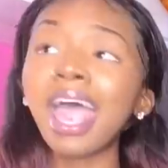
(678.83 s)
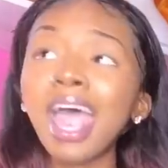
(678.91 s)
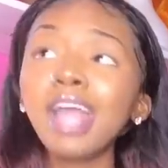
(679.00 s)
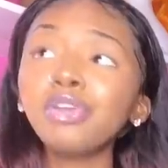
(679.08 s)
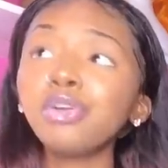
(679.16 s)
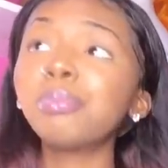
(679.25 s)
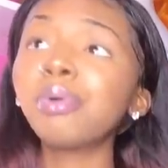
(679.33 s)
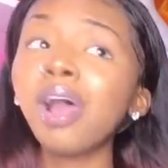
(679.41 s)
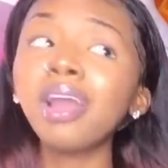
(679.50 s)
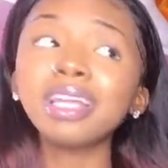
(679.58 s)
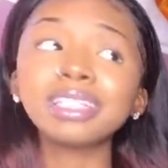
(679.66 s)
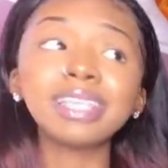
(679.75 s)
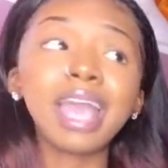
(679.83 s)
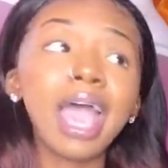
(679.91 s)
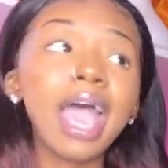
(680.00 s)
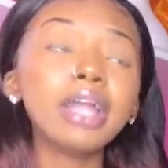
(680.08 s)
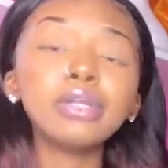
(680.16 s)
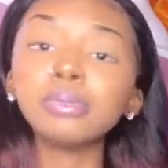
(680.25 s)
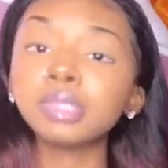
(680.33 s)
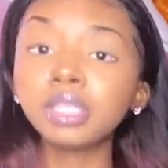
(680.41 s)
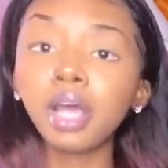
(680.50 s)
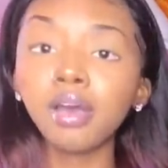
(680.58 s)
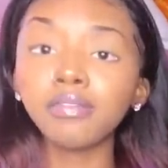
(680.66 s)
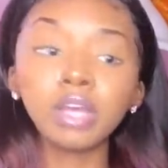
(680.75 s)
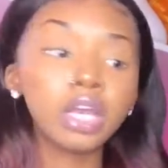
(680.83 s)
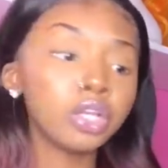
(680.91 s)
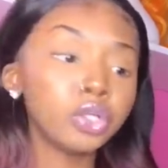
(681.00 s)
Add new products, add new stuff.